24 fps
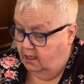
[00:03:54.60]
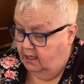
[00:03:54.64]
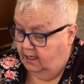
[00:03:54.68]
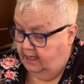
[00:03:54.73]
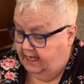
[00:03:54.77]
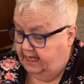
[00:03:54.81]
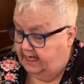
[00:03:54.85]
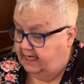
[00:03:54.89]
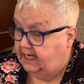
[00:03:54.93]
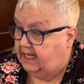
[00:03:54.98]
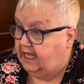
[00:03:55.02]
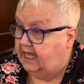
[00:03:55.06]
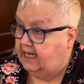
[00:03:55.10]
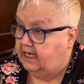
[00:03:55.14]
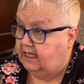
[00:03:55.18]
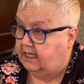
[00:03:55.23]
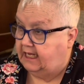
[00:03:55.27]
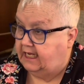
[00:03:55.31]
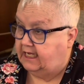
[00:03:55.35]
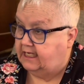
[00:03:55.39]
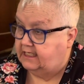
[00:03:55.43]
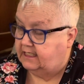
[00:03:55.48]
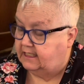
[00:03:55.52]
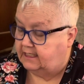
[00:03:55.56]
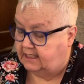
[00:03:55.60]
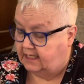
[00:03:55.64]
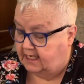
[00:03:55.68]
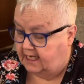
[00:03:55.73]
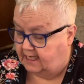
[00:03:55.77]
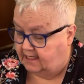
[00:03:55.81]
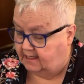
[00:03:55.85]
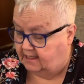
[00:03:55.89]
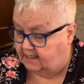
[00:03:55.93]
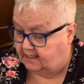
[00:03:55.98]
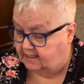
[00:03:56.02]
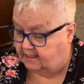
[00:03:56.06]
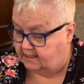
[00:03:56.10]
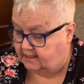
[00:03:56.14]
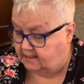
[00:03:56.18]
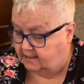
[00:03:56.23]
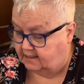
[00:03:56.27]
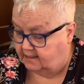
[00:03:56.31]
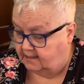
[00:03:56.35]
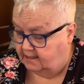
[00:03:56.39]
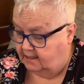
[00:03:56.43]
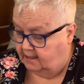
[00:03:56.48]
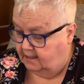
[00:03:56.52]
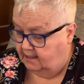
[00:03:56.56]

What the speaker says: And again, like I said, this is